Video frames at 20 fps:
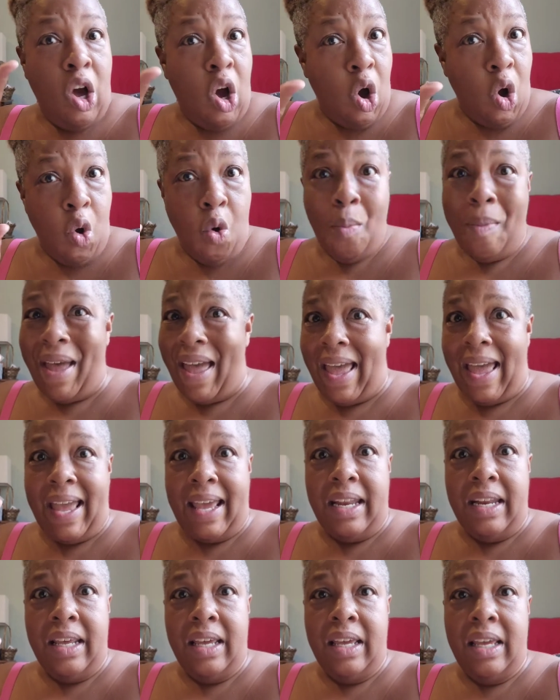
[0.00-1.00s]

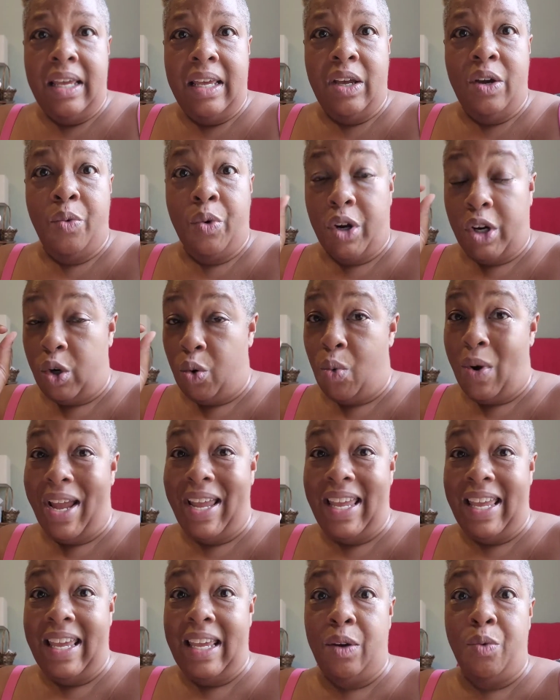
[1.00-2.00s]
OMAD, oh, we're going to
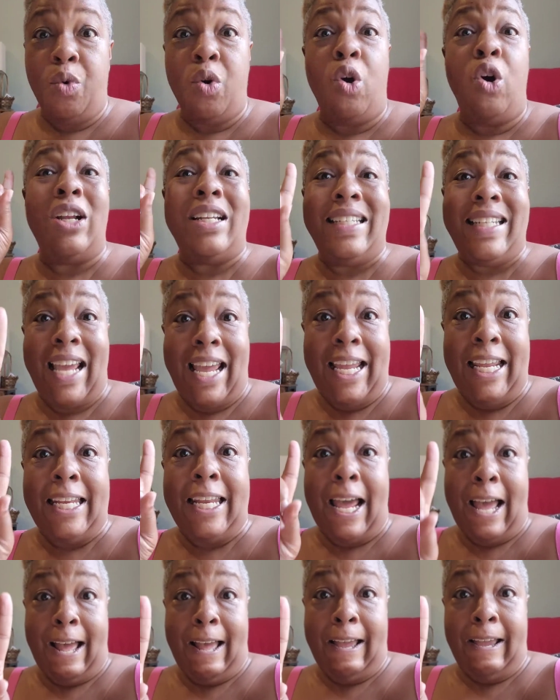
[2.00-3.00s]
weigh in. We're on day
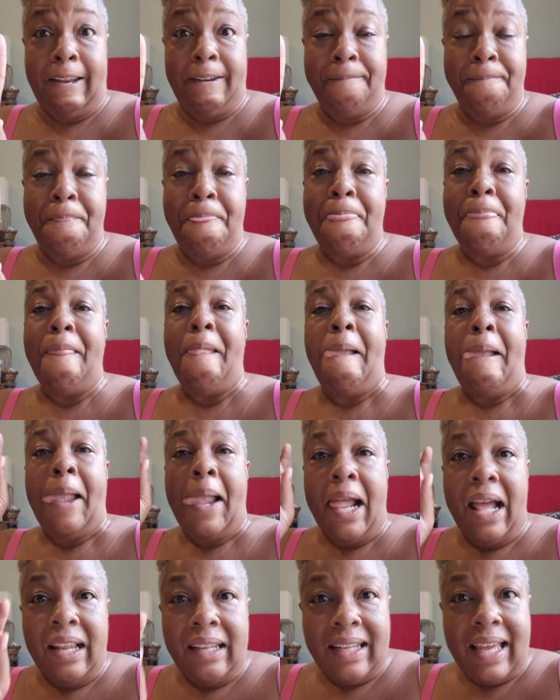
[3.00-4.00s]
nine.
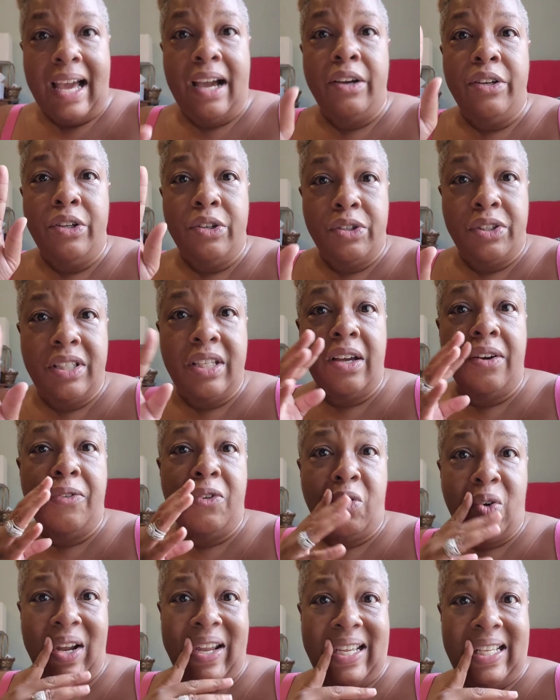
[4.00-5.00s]
Allow yourself
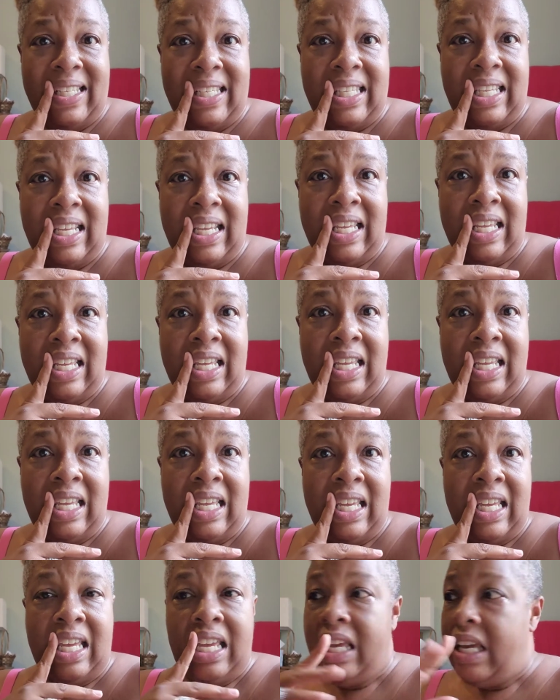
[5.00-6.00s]
grace.
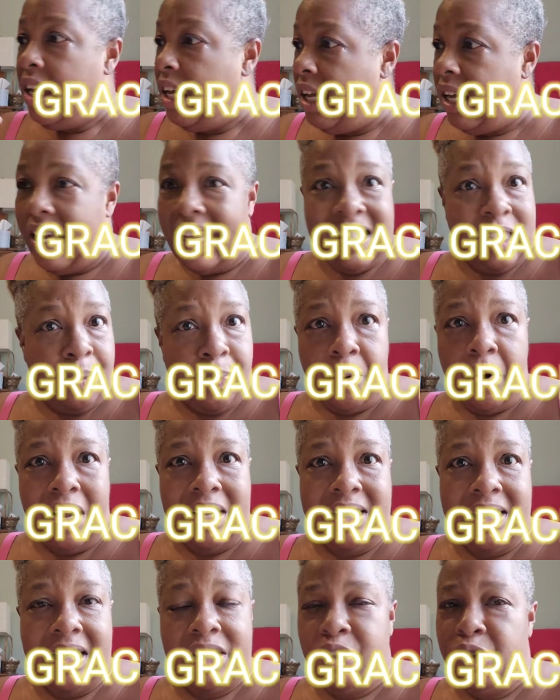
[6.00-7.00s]
It's a
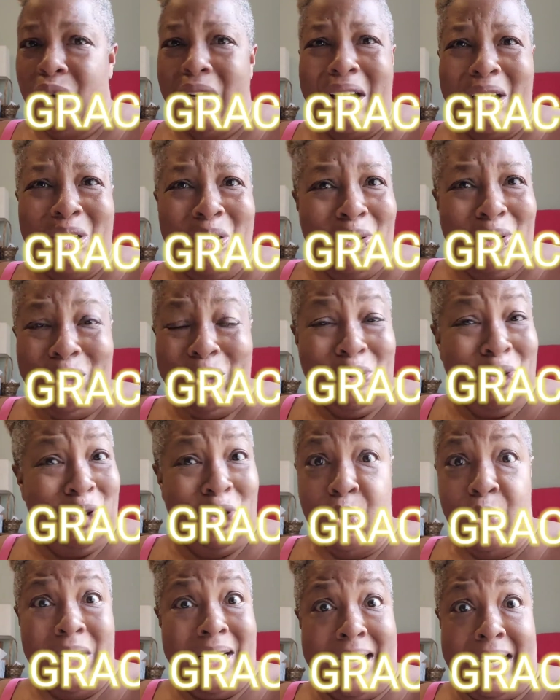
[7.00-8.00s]
process. You're not going to lose
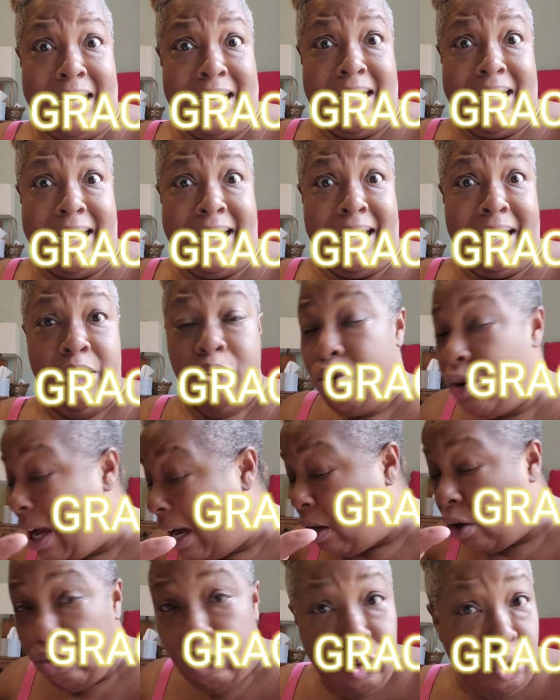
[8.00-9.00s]
20 in a day. You're
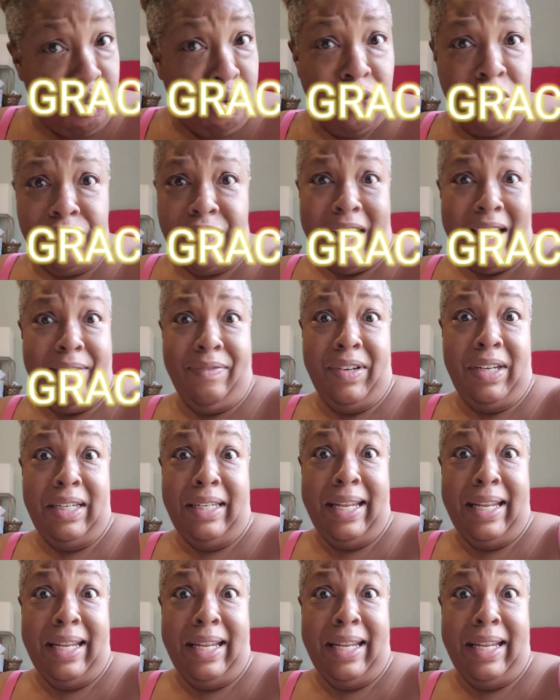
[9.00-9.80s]
not going to lose five in a